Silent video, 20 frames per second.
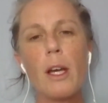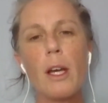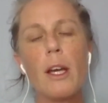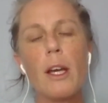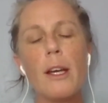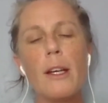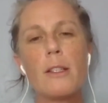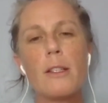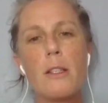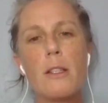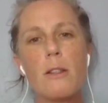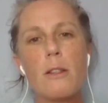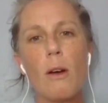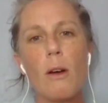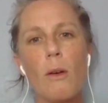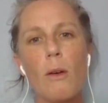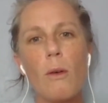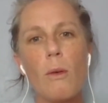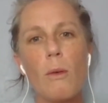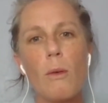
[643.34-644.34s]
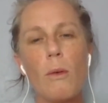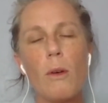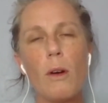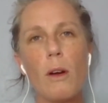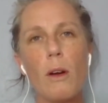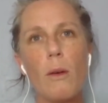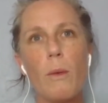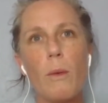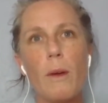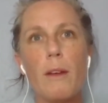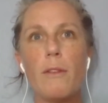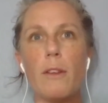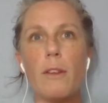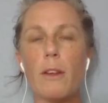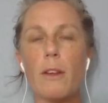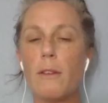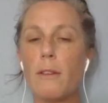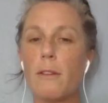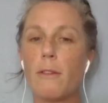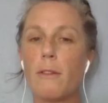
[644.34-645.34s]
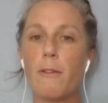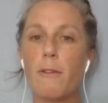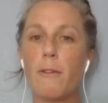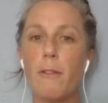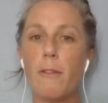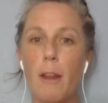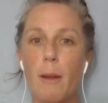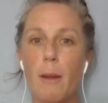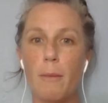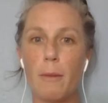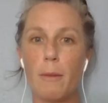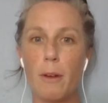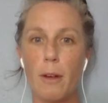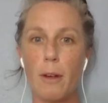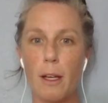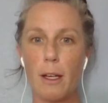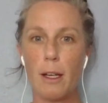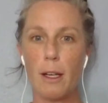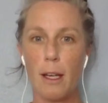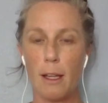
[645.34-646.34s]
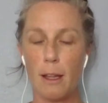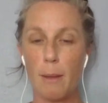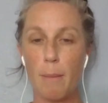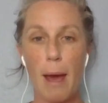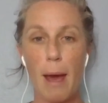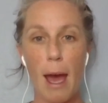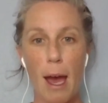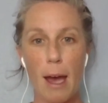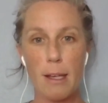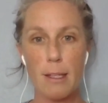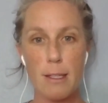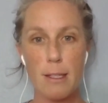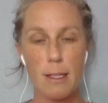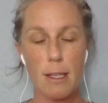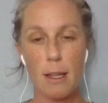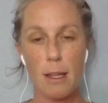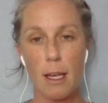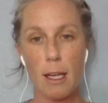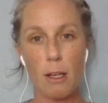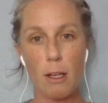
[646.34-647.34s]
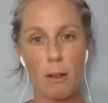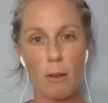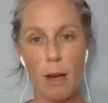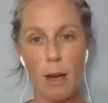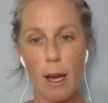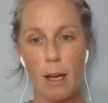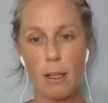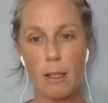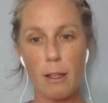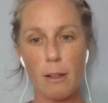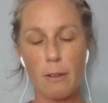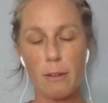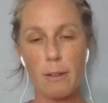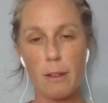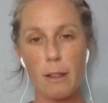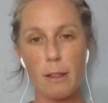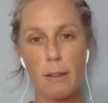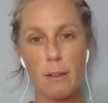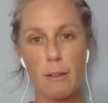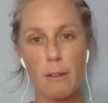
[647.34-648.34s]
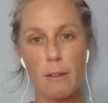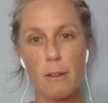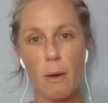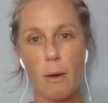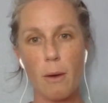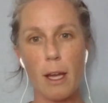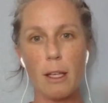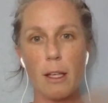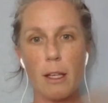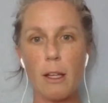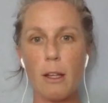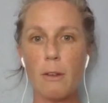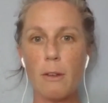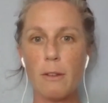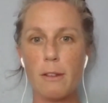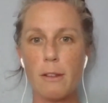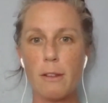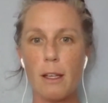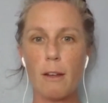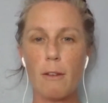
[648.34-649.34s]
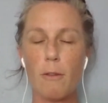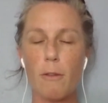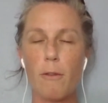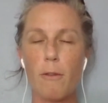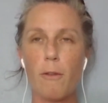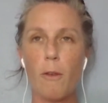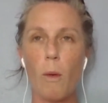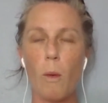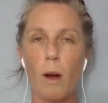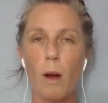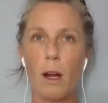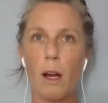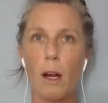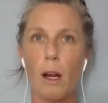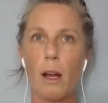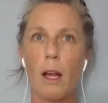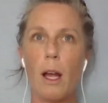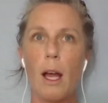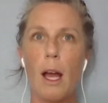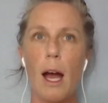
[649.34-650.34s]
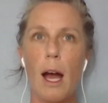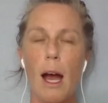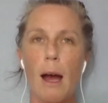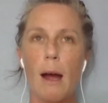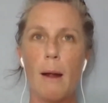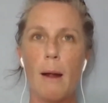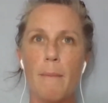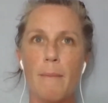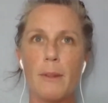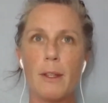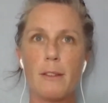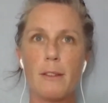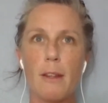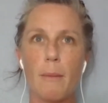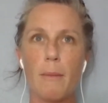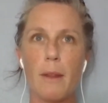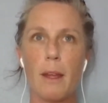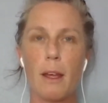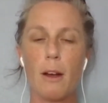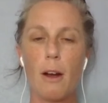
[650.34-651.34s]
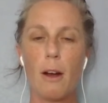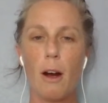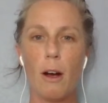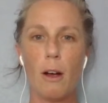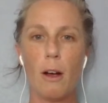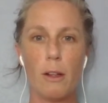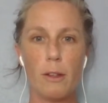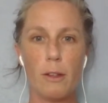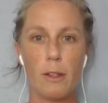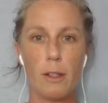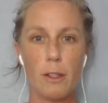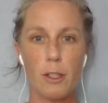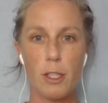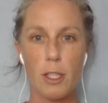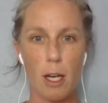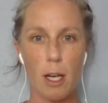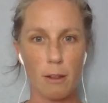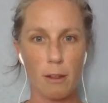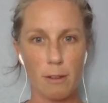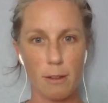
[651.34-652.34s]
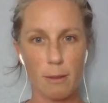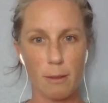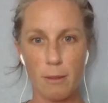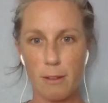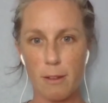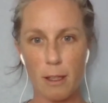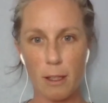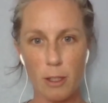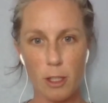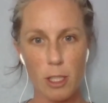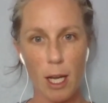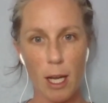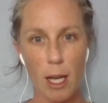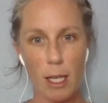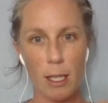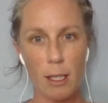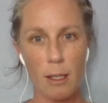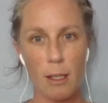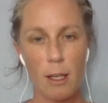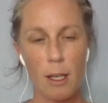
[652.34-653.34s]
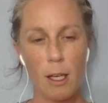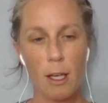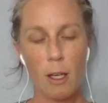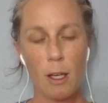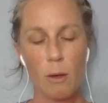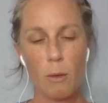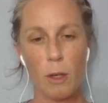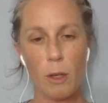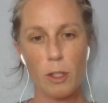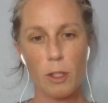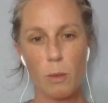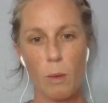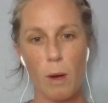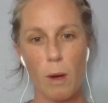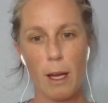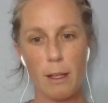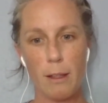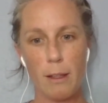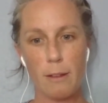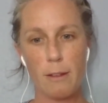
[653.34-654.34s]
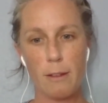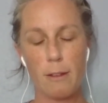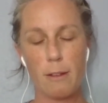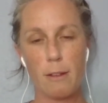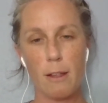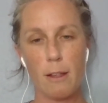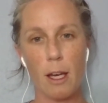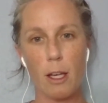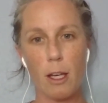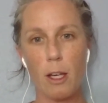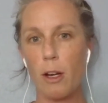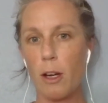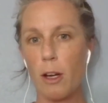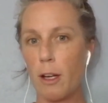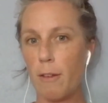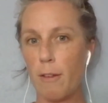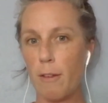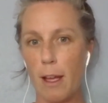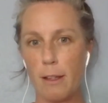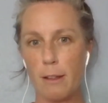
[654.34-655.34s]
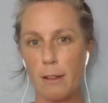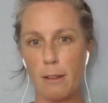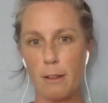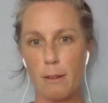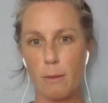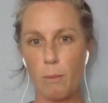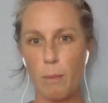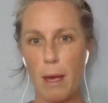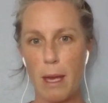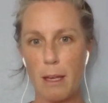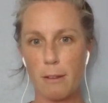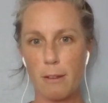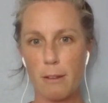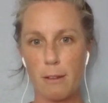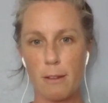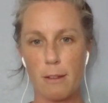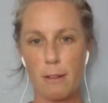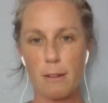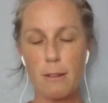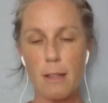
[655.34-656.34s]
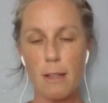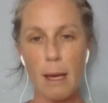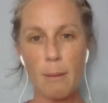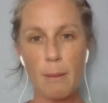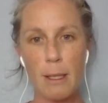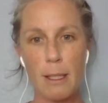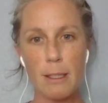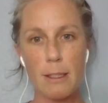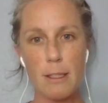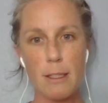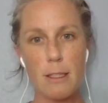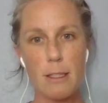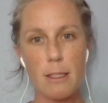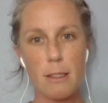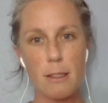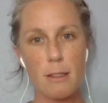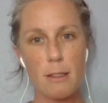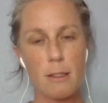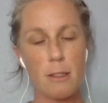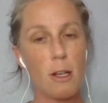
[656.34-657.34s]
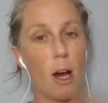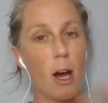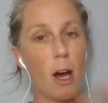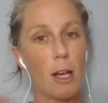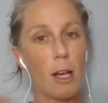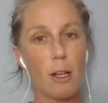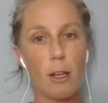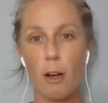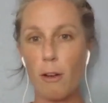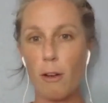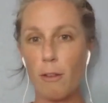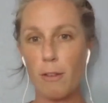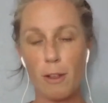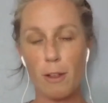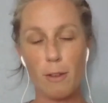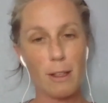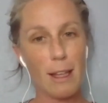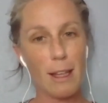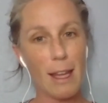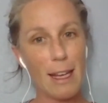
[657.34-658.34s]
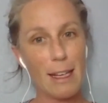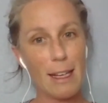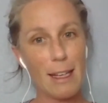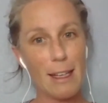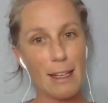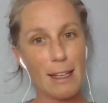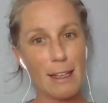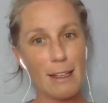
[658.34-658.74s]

So we've used Flipgrid in the past, and they knew how to use it. So I'd used it for something called Share Some Sunshine, which was a current events based assignment, not COVID related,